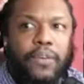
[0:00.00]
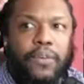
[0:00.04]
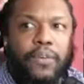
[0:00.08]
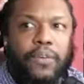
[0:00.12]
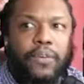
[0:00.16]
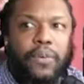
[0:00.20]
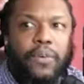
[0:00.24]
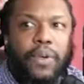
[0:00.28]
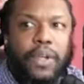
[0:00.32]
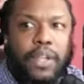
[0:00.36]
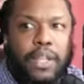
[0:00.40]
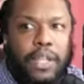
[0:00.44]

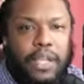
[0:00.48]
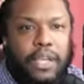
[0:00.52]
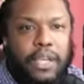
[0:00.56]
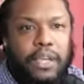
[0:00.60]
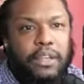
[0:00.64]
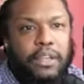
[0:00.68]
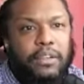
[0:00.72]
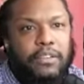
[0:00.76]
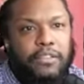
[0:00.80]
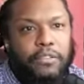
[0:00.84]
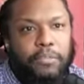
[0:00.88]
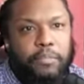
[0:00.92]
really
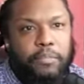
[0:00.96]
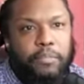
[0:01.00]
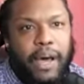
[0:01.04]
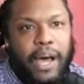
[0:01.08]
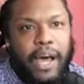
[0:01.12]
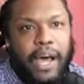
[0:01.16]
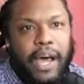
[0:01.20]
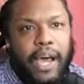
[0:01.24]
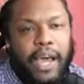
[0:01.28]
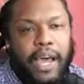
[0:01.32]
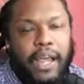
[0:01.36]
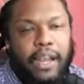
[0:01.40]
good
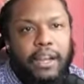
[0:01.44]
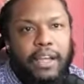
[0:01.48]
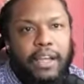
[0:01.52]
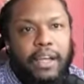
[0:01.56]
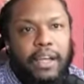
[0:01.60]
spot.